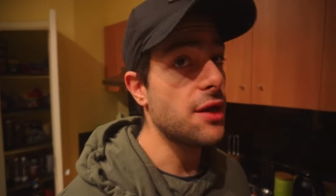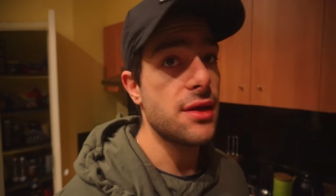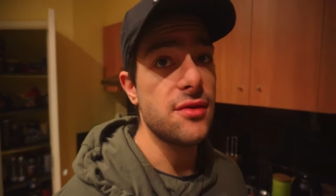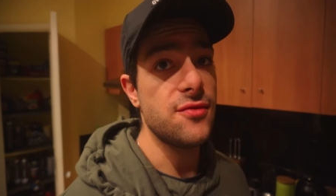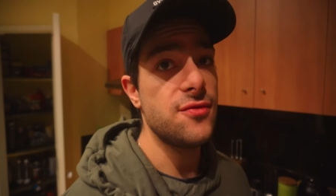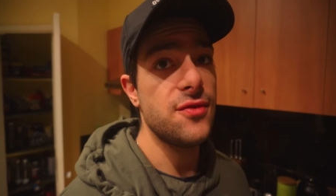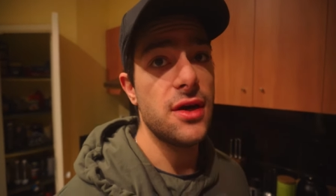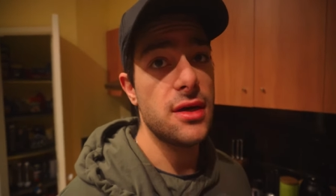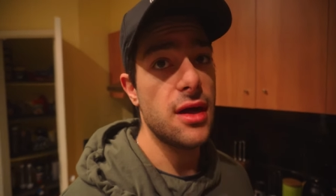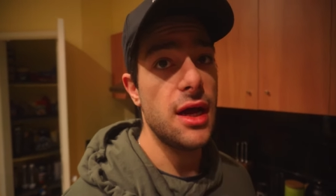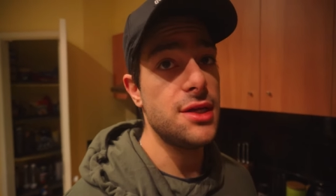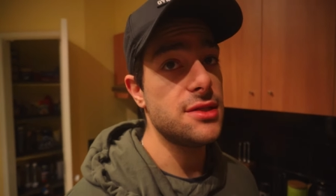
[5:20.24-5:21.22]
I don't give
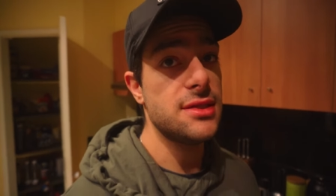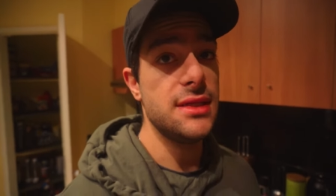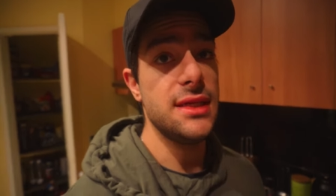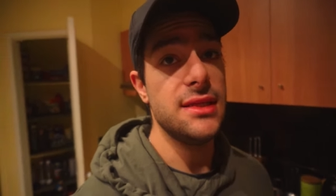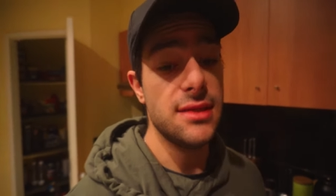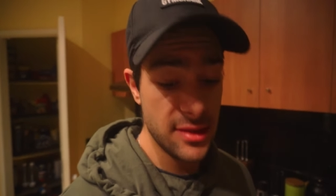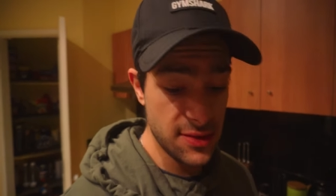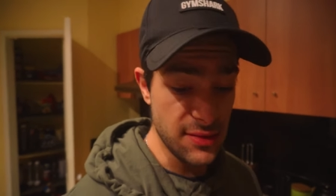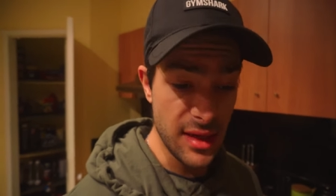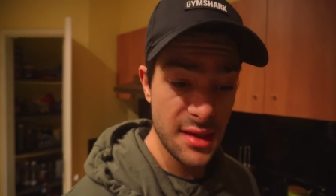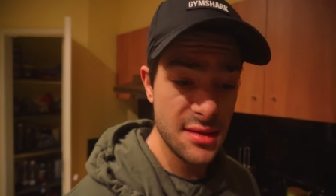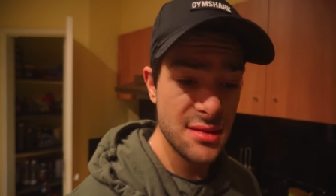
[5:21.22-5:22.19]
a I just need this
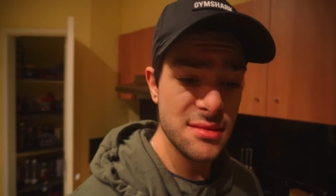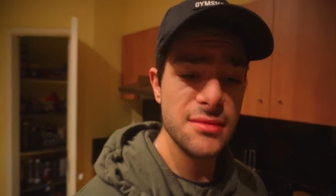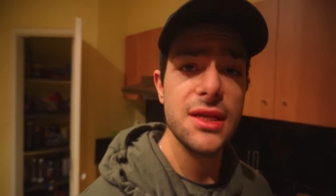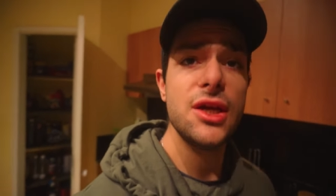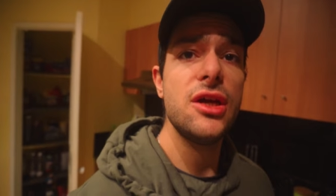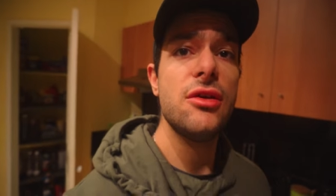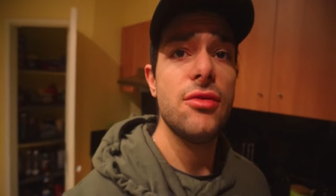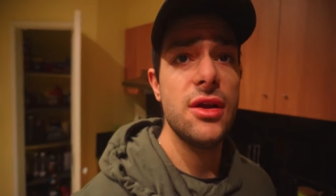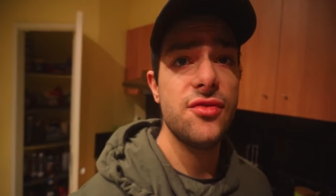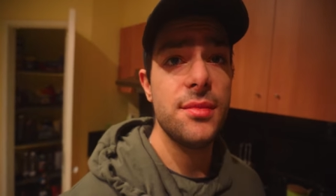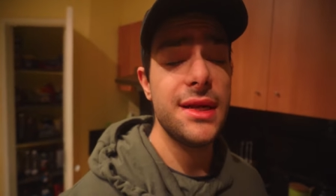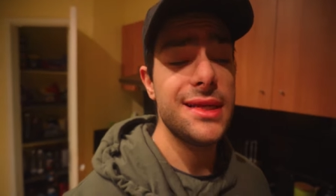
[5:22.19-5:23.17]
done
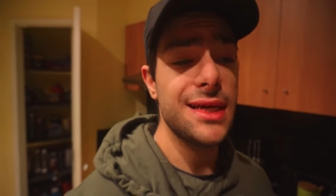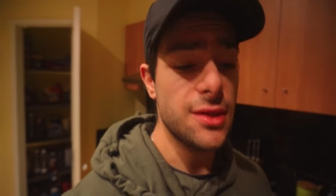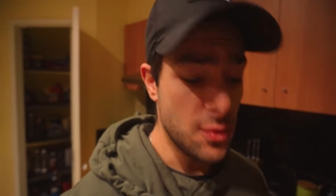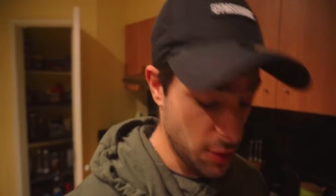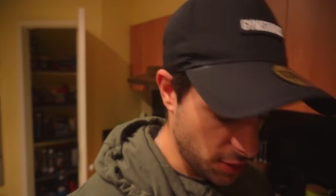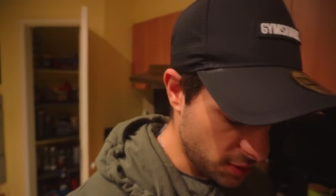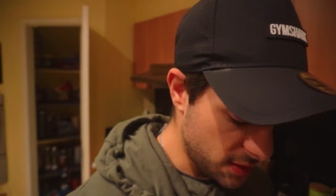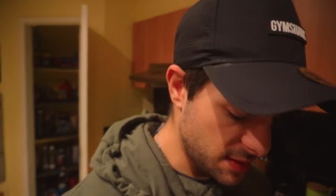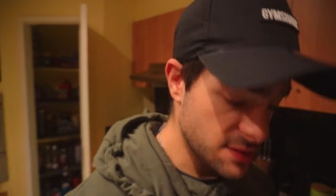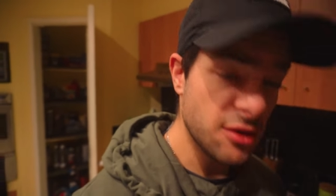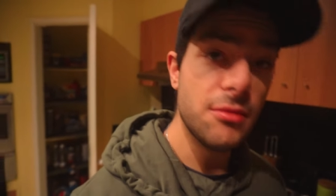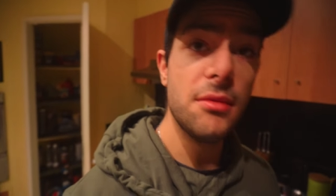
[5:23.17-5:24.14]
ready for me to take to work.
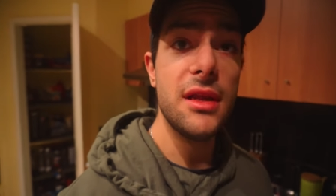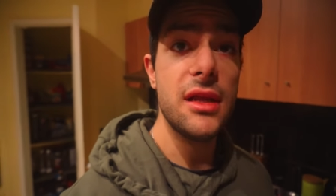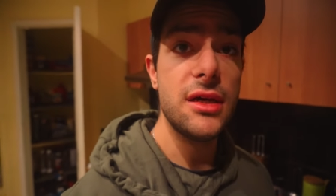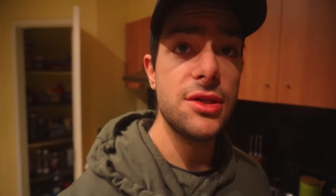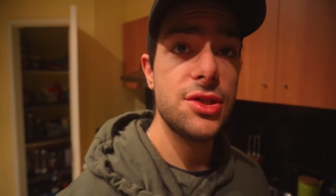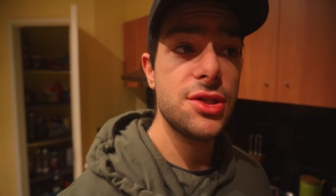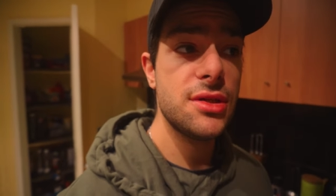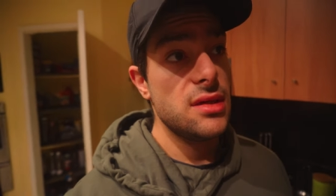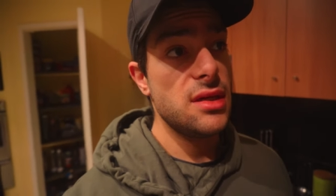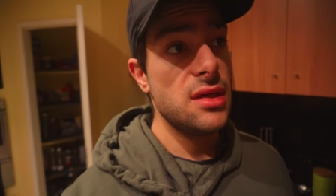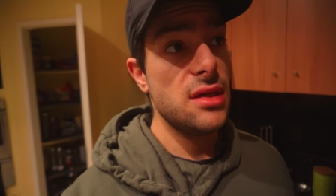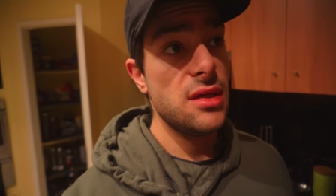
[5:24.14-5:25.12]
It's gonna be my lunch.
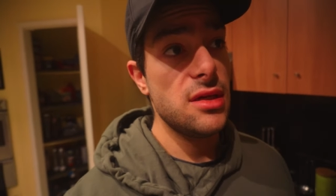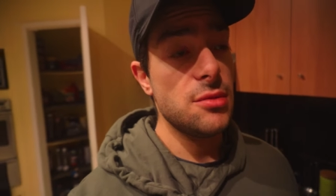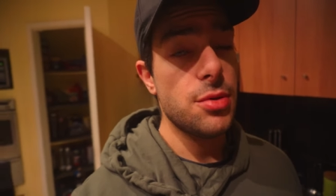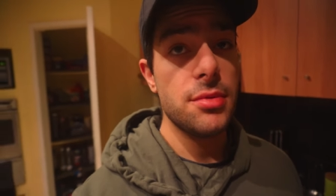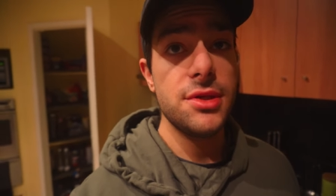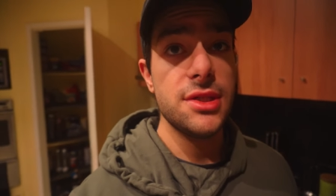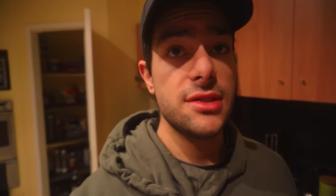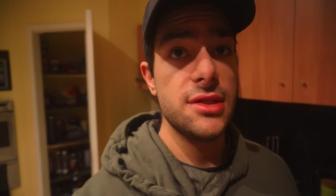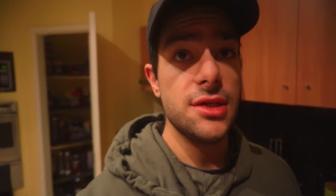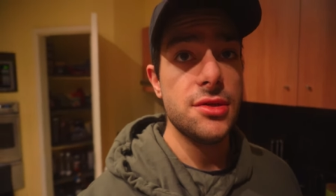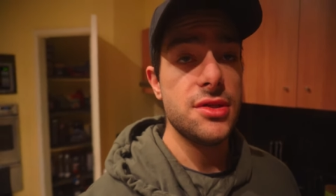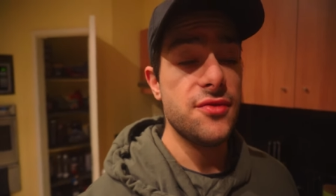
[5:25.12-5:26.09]
And I'll probably just,
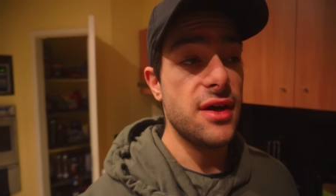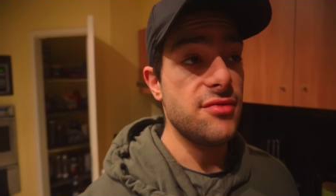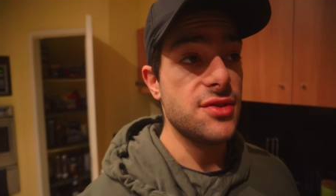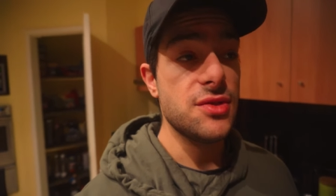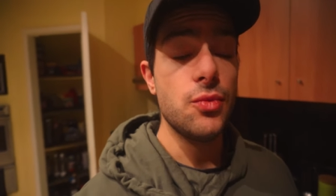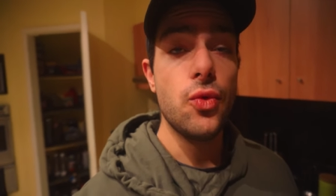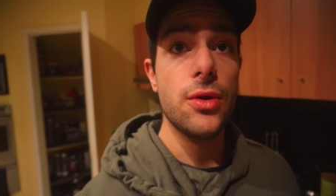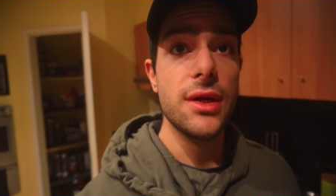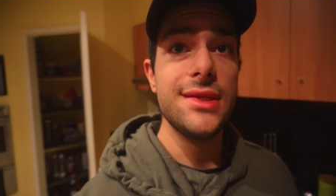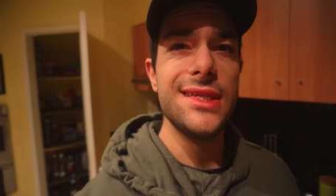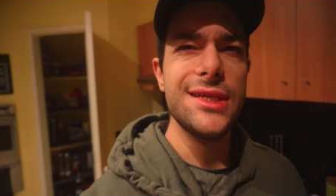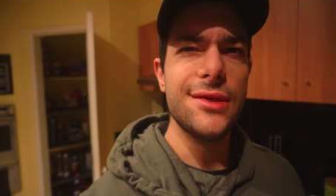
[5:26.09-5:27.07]
you know, survive on some
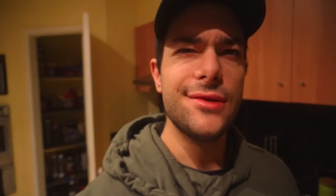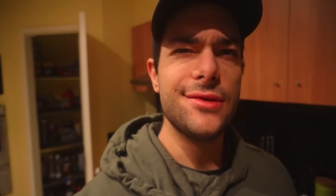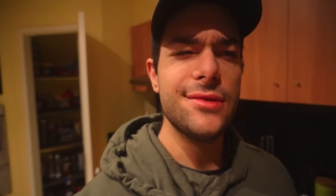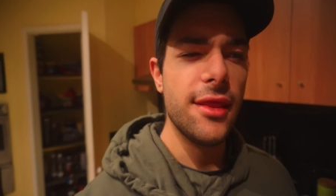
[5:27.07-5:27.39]
water till